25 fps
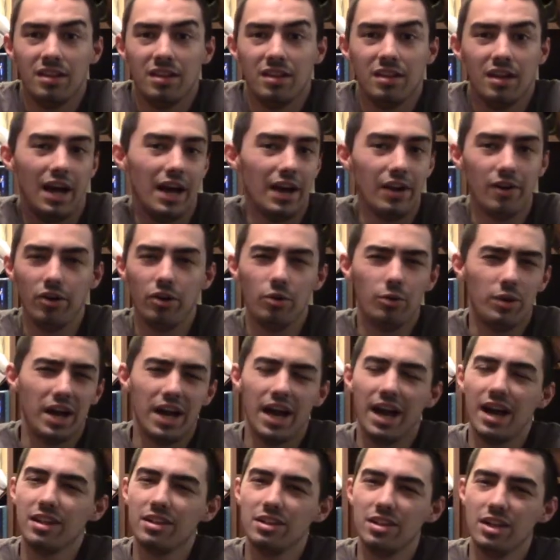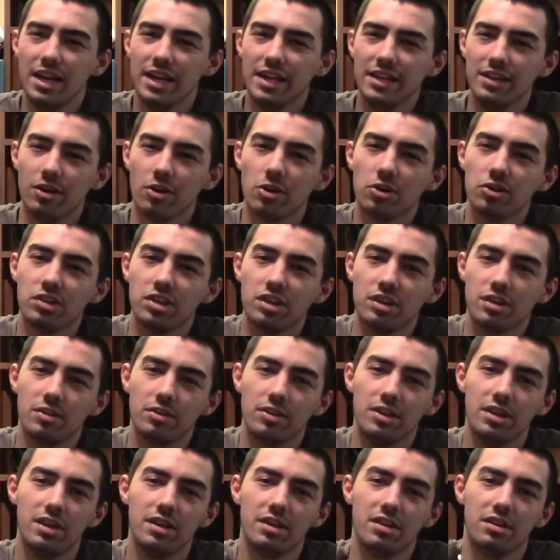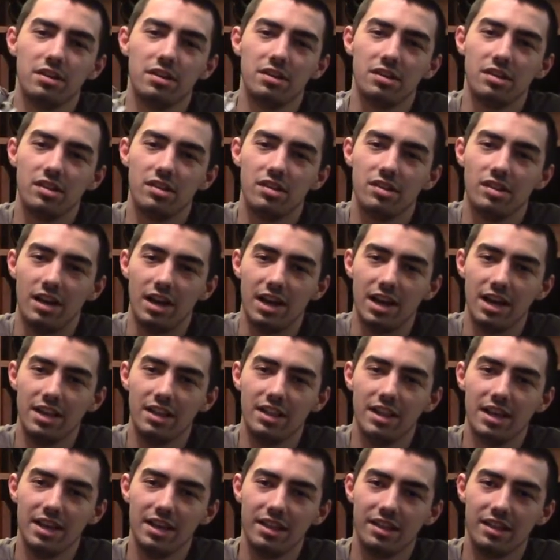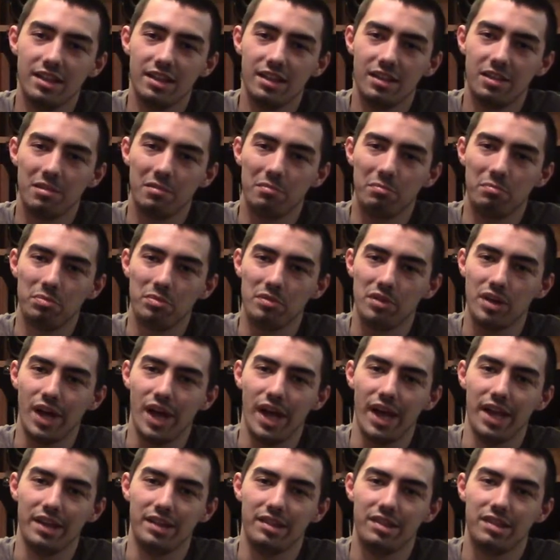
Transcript: I don't know why. I like articulated design like this, but